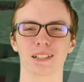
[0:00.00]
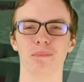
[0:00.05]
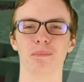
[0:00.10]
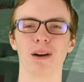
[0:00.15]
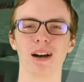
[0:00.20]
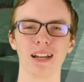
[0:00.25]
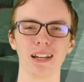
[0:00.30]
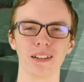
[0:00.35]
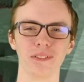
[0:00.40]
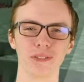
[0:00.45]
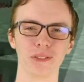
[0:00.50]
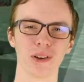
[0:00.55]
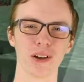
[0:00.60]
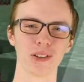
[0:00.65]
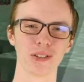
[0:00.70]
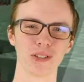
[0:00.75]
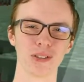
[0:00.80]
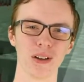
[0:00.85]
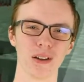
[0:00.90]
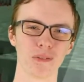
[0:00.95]
but if you
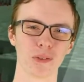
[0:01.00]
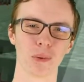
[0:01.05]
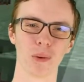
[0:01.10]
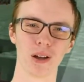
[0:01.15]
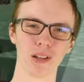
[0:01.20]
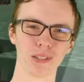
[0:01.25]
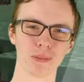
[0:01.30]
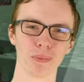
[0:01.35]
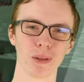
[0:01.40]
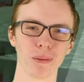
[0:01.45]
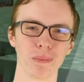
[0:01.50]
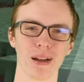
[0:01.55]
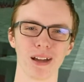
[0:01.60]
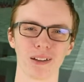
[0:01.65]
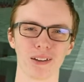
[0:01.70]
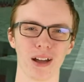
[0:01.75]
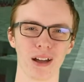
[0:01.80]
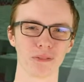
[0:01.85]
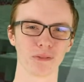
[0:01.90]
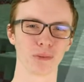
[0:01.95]
also ever want to play
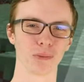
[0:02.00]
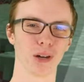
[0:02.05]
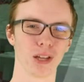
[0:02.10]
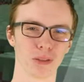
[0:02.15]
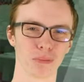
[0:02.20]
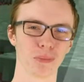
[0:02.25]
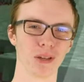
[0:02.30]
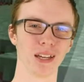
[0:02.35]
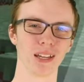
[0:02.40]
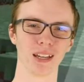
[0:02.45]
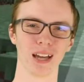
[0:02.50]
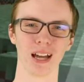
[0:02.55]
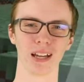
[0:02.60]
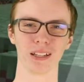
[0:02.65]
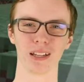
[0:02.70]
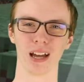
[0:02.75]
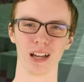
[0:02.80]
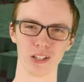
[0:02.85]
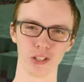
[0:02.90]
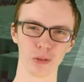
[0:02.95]
Minecraft with me,
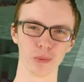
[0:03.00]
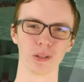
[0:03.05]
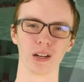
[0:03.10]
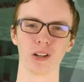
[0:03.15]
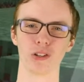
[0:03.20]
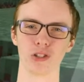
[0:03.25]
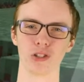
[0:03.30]
I do it on